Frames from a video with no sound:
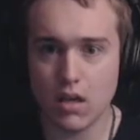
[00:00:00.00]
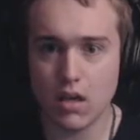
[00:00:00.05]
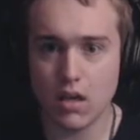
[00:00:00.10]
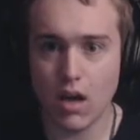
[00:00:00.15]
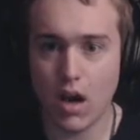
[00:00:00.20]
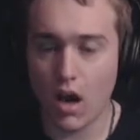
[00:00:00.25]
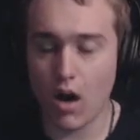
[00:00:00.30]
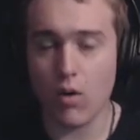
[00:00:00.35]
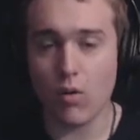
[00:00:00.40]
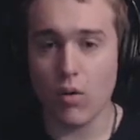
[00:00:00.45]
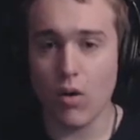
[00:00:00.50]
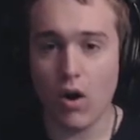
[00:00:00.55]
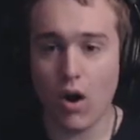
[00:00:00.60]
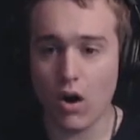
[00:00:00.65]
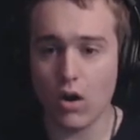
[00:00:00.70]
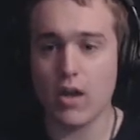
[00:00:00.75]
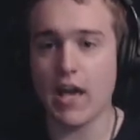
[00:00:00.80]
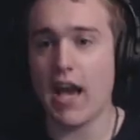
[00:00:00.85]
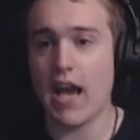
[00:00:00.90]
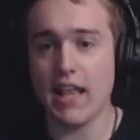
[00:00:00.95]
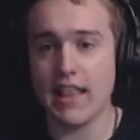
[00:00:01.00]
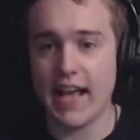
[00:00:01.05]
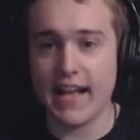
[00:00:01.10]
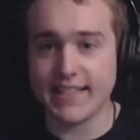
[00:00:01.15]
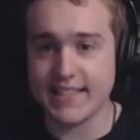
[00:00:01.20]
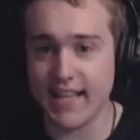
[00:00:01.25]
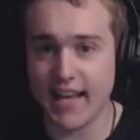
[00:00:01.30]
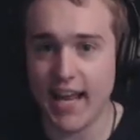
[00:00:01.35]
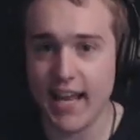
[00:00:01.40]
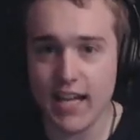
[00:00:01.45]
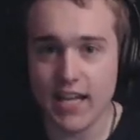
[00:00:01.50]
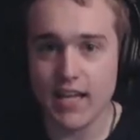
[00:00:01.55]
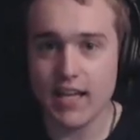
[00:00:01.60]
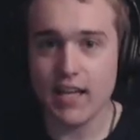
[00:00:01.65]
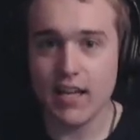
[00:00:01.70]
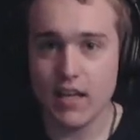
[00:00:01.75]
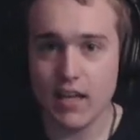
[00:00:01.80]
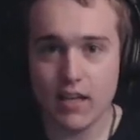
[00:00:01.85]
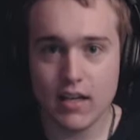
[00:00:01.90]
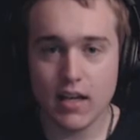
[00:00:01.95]
Oh, okay, that's it?
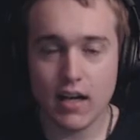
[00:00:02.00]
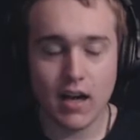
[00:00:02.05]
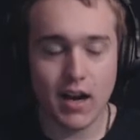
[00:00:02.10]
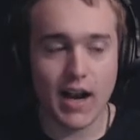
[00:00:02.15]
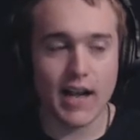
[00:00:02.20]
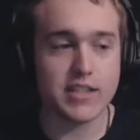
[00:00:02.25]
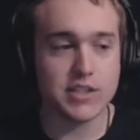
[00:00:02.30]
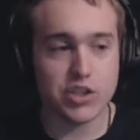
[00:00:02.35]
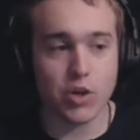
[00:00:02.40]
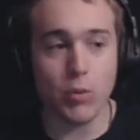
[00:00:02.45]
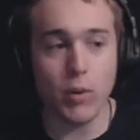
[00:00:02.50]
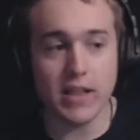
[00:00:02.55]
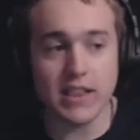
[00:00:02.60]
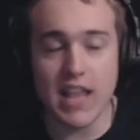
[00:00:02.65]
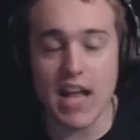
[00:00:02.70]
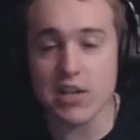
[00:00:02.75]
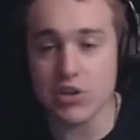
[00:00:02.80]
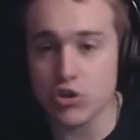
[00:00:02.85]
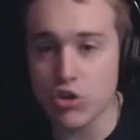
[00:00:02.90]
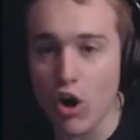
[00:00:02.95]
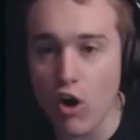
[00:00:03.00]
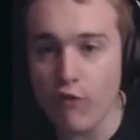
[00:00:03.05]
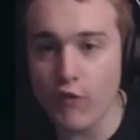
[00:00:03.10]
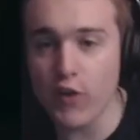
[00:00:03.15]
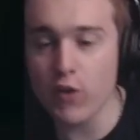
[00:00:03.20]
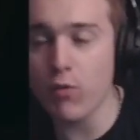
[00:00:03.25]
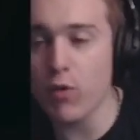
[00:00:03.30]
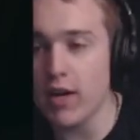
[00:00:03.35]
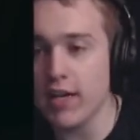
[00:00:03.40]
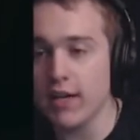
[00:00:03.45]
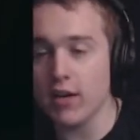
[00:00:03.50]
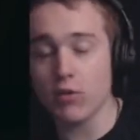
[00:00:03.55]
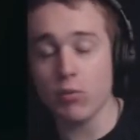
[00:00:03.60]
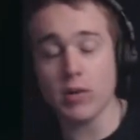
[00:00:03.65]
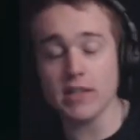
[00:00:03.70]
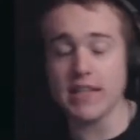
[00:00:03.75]
Alright, so what that trophy was, or what